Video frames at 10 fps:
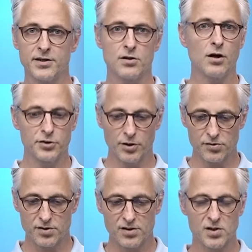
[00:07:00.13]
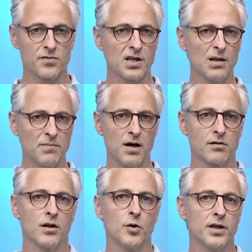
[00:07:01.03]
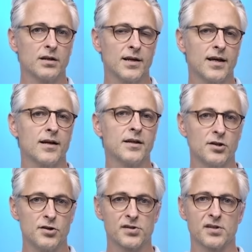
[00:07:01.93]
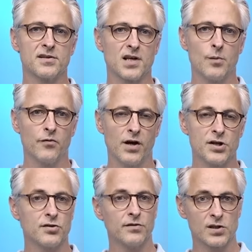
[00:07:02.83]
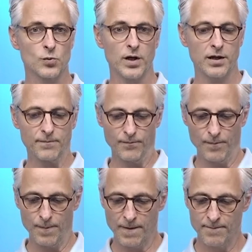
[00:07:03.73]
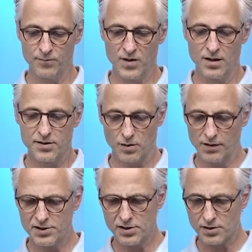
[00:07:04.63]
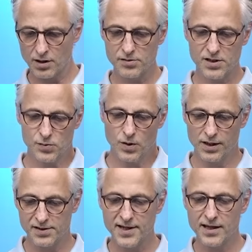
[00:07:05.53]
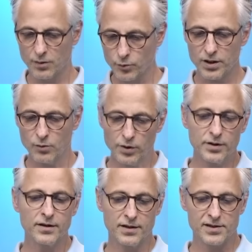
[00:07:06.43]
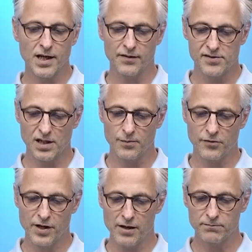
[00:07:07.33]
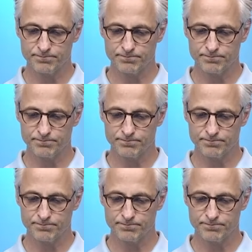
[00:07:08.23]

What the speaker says: is not used. So think about loading data in a just-in-time fashion this way. So let's just close this one and say that we did this kind of setup for now.